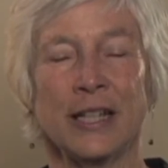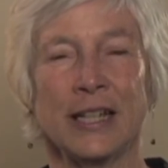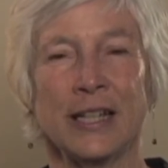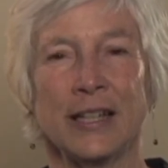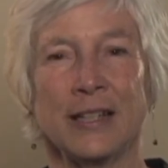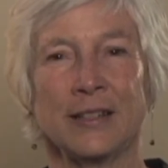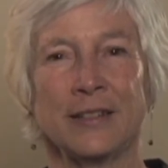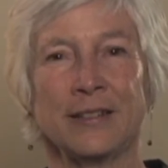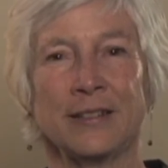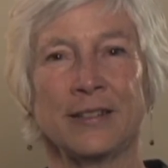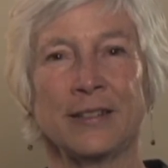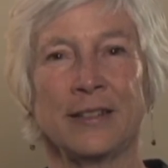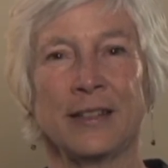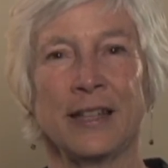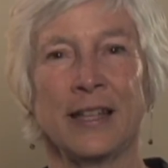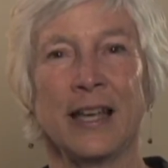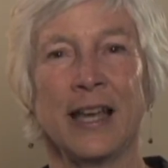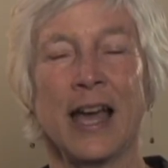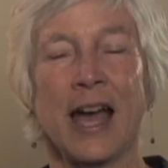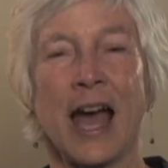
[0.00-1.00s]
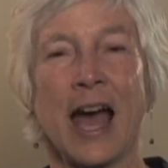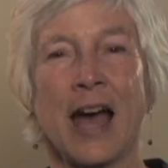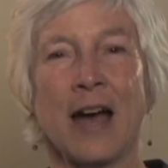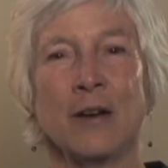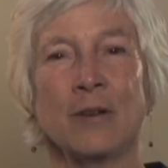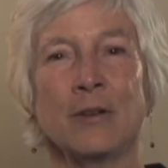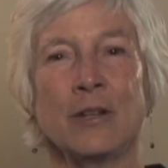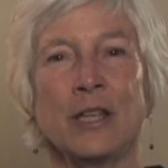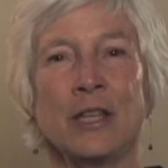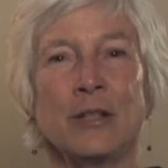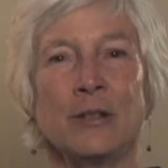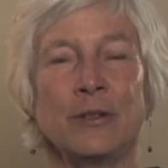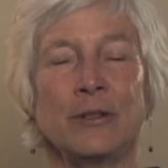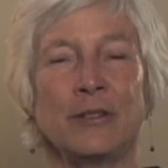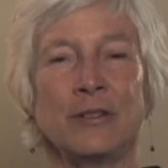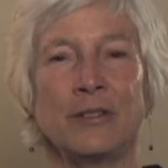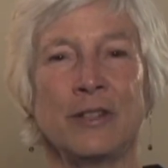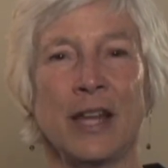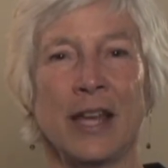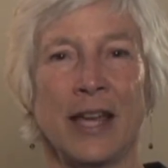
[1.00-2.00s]
is how do you
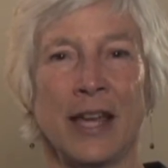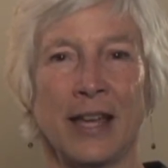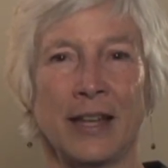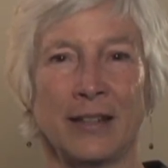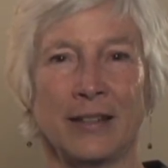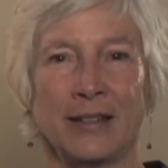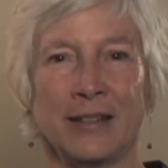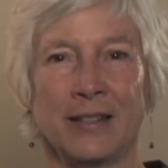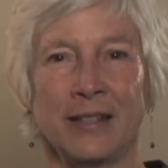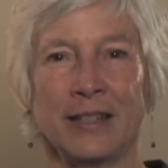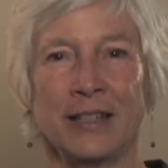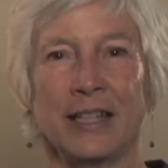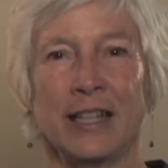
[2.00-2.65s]
stand